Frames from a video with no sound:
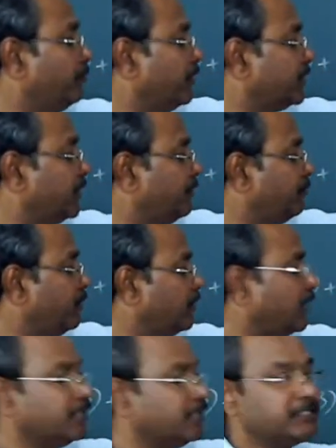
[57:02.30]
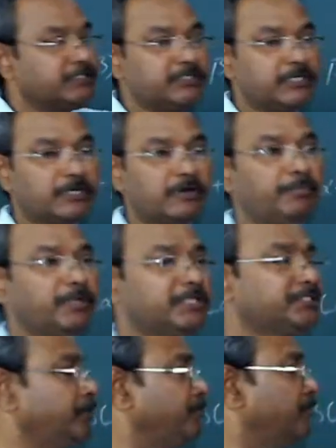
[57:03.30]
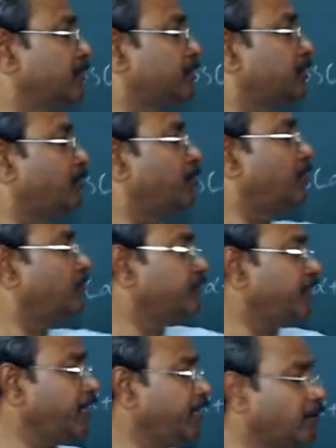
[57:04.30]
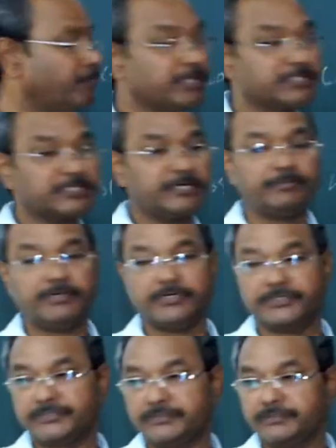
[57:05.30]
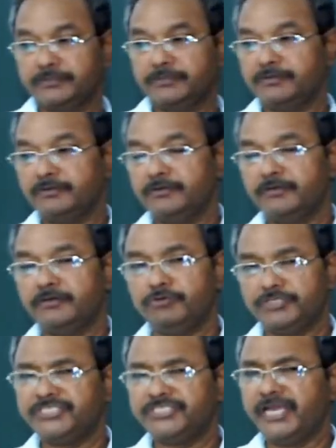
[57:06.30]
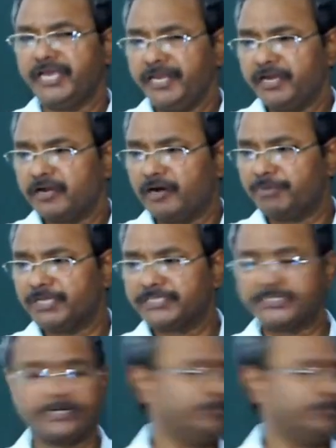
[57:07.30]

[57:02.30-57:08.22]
number, and this is a complex number, sum of three complex numbers, which is again a complex number.